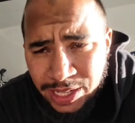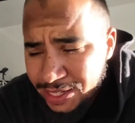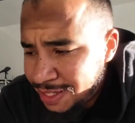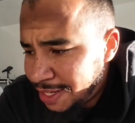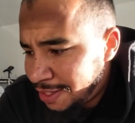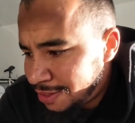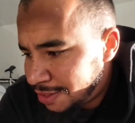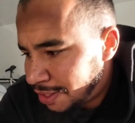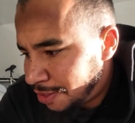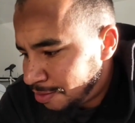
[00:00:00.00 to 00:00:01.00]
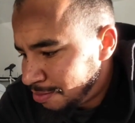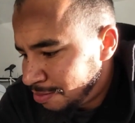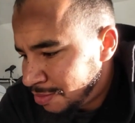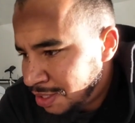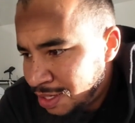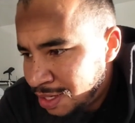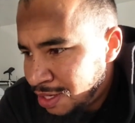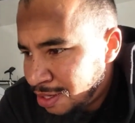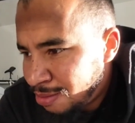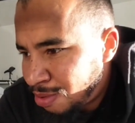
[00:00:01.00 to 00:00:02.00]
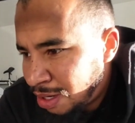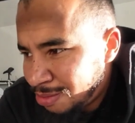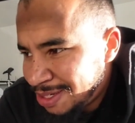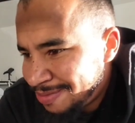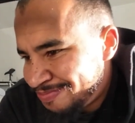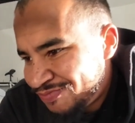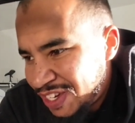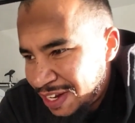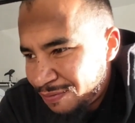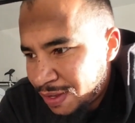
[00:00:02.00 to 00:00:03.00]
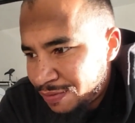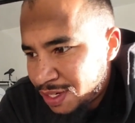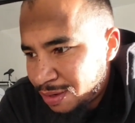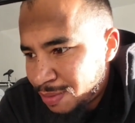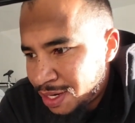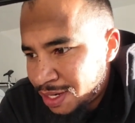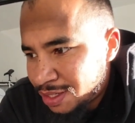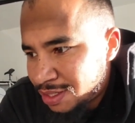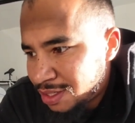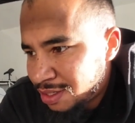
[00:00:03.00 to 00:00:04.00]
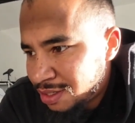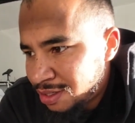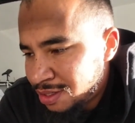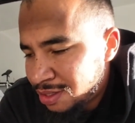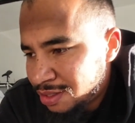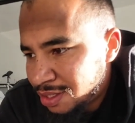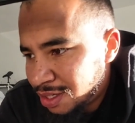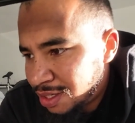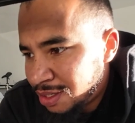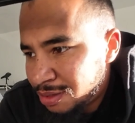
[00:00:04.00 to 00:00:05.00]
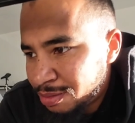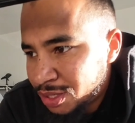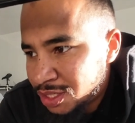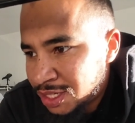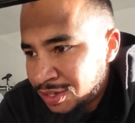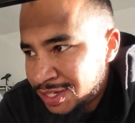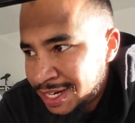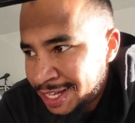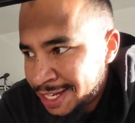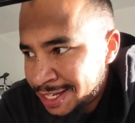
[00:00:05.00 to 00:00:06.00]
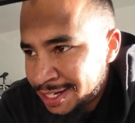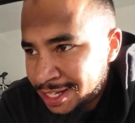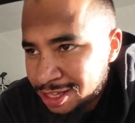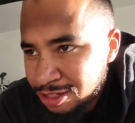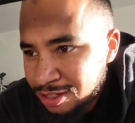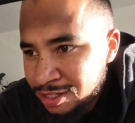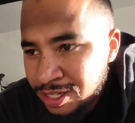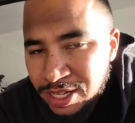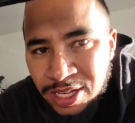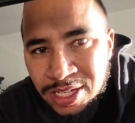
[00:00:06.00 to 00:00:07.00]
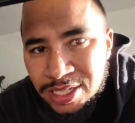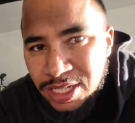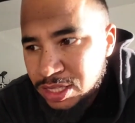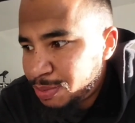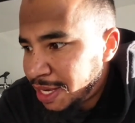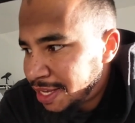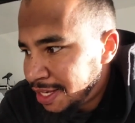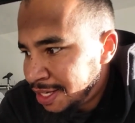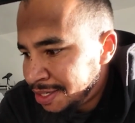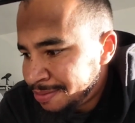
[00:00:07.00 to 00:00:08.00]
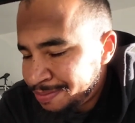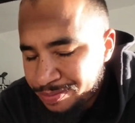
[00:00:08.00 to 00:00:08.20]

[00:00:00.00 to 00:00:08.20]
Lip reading: light day, so probably 10-15 minutes to put the sound deadening in and get the seats back in,